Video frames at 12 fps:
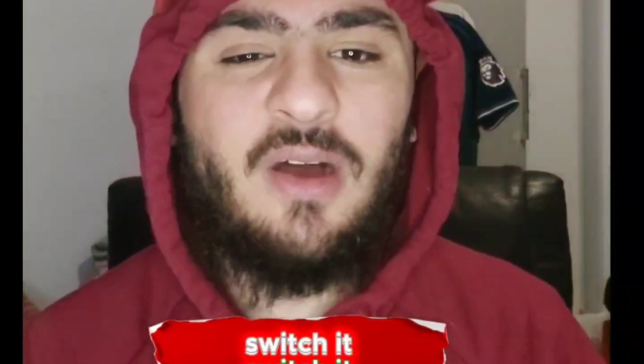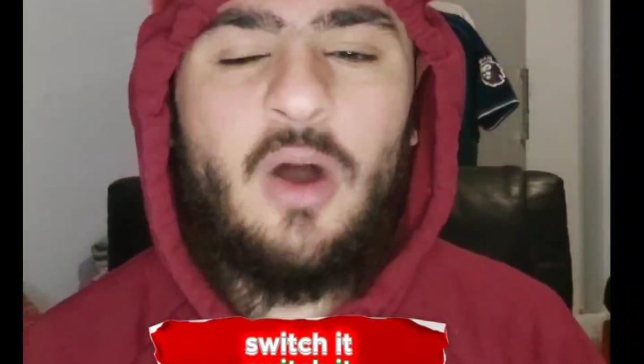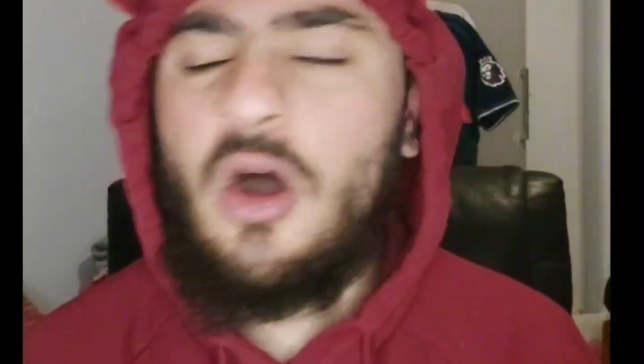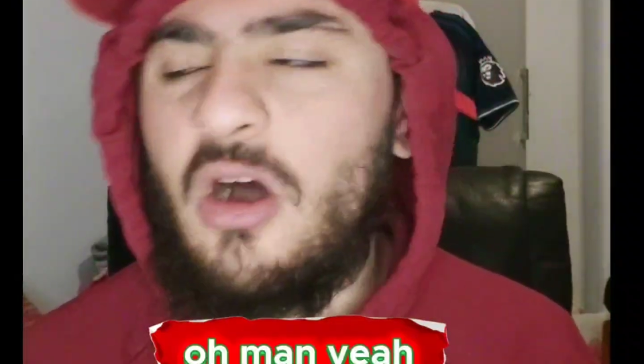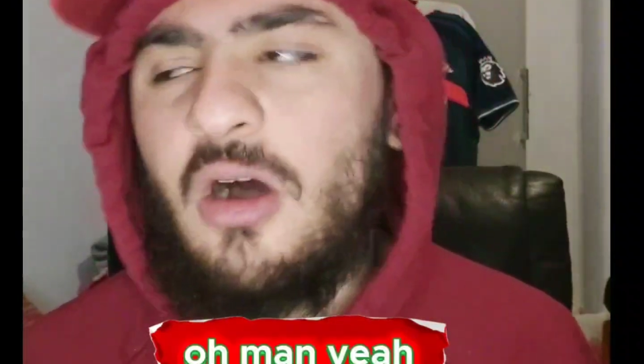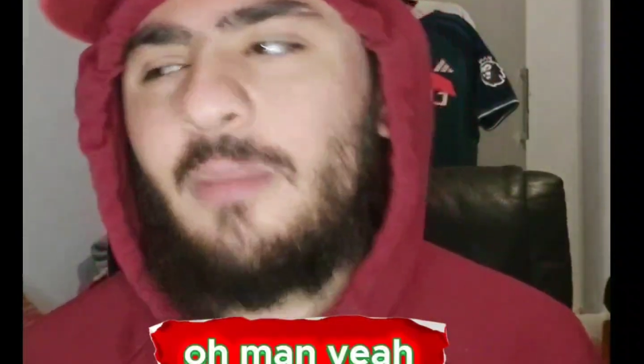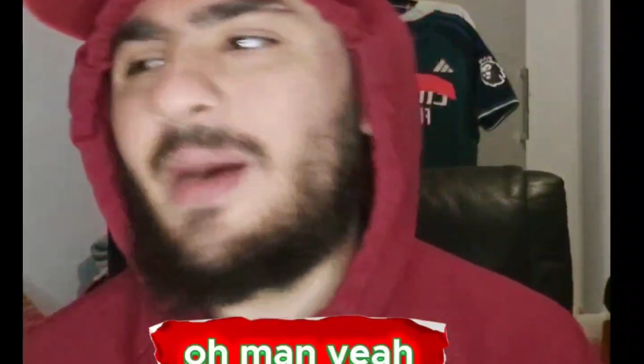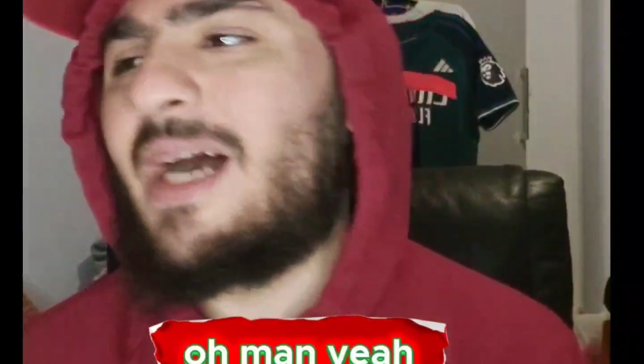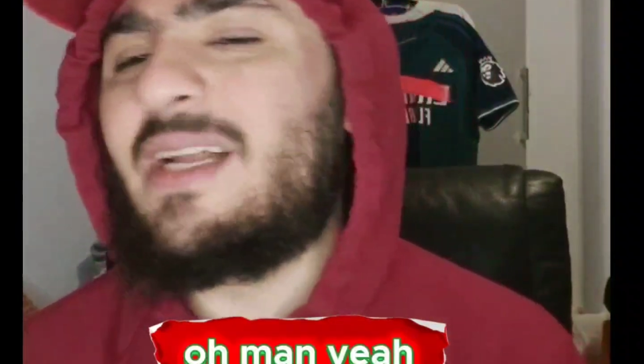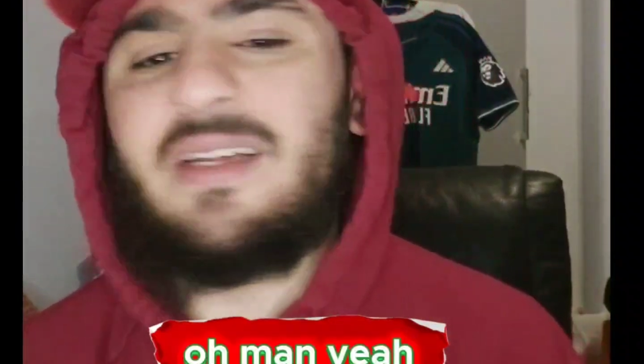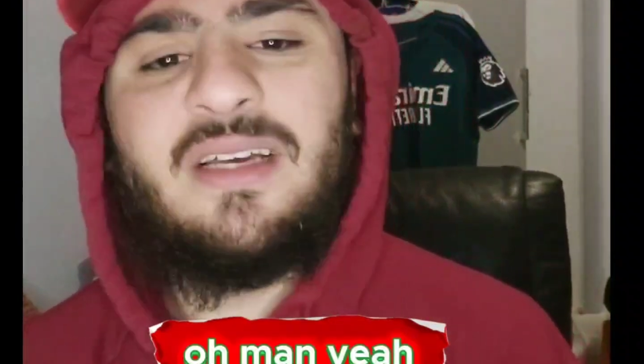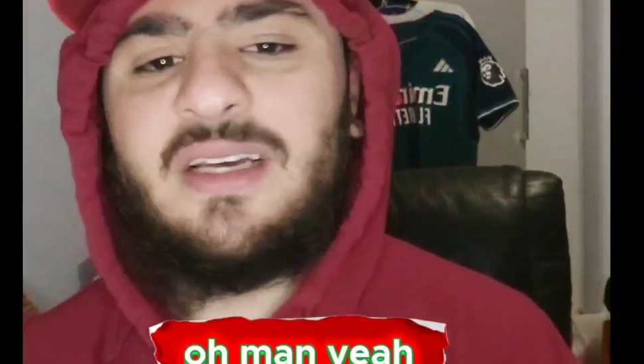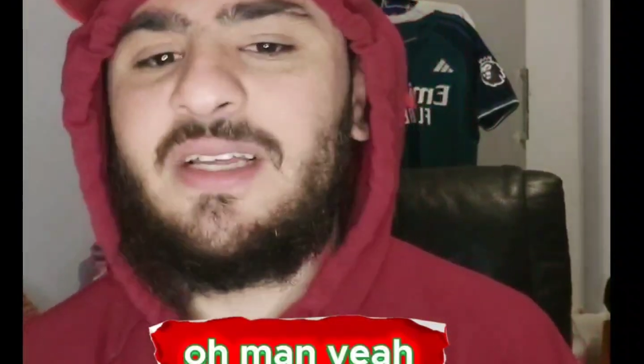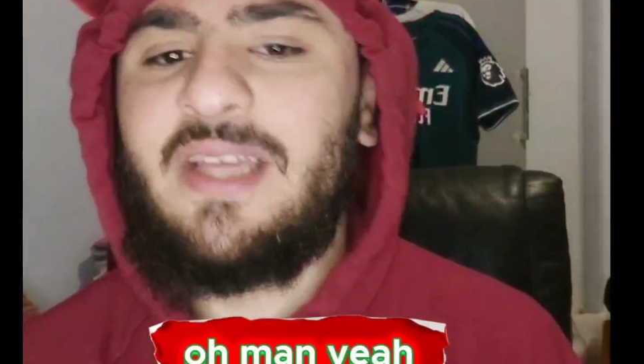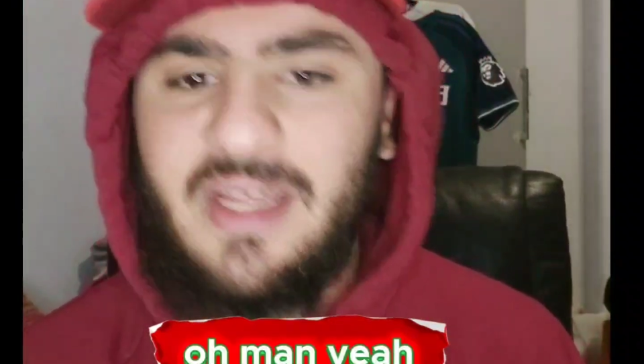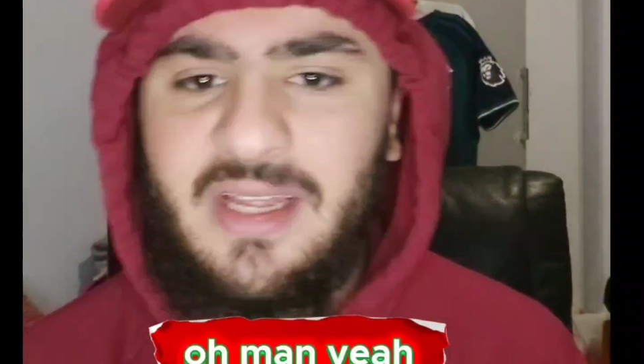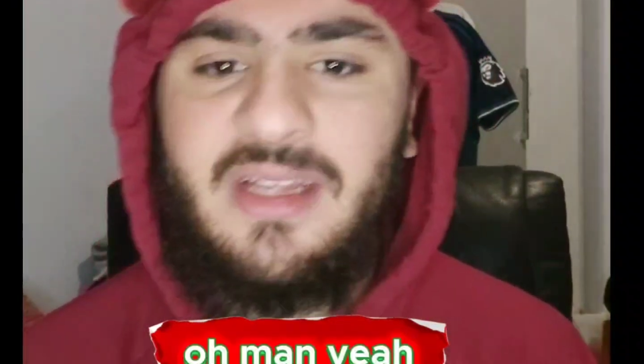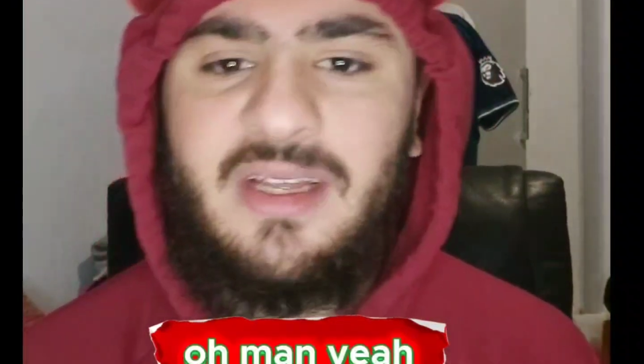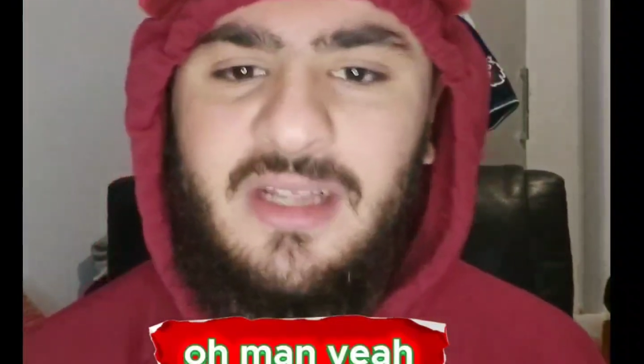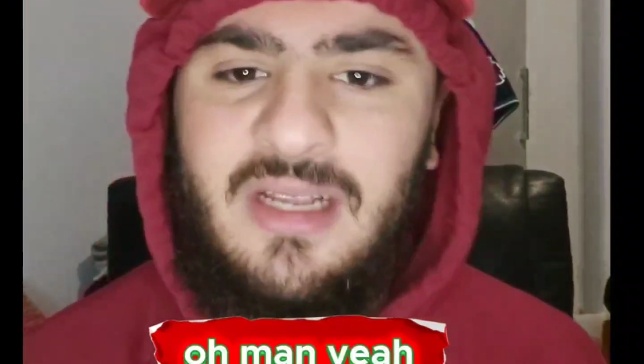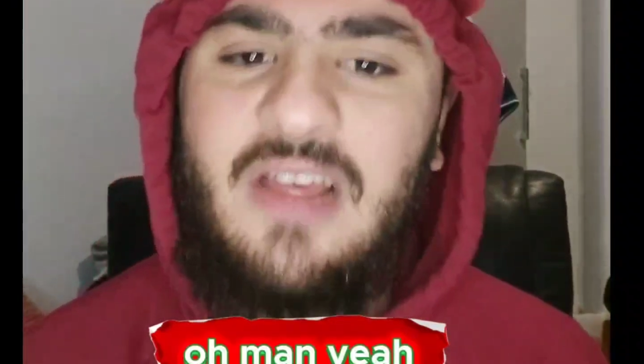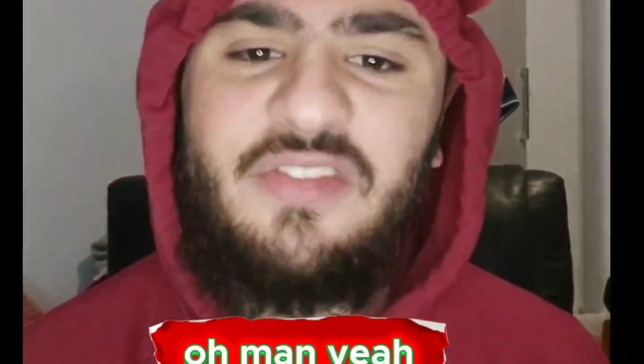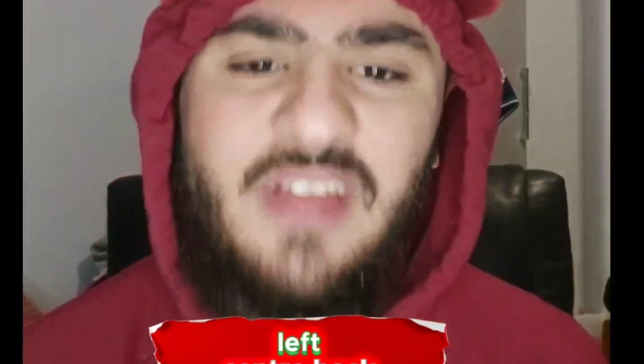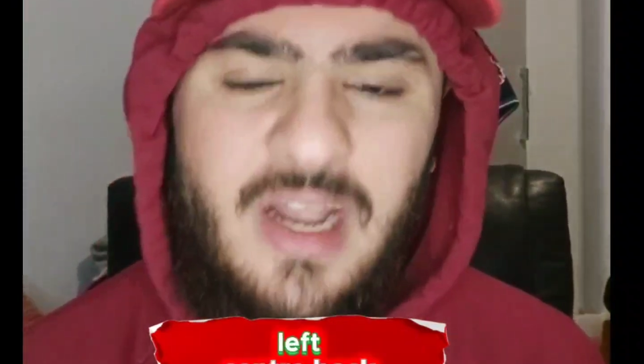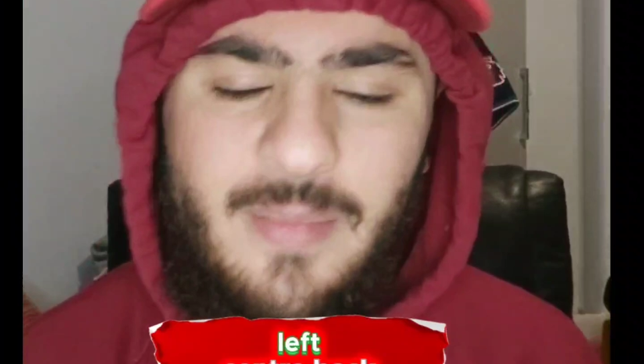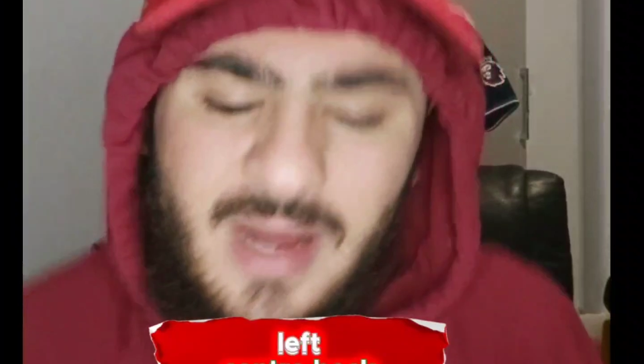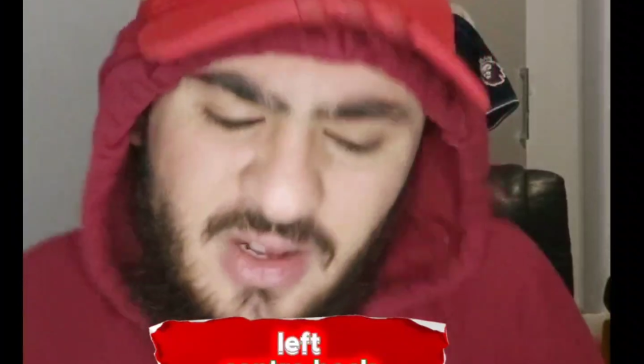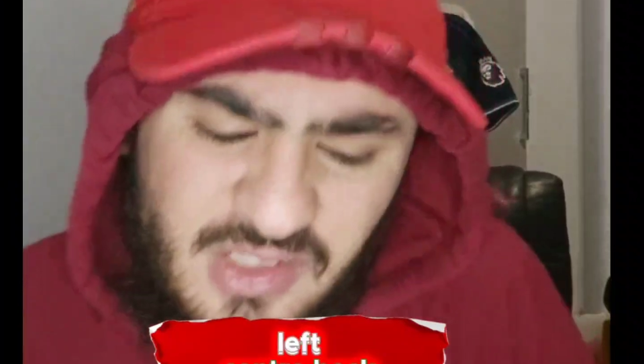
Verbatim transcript: Oh, man. Yeah. Left side back.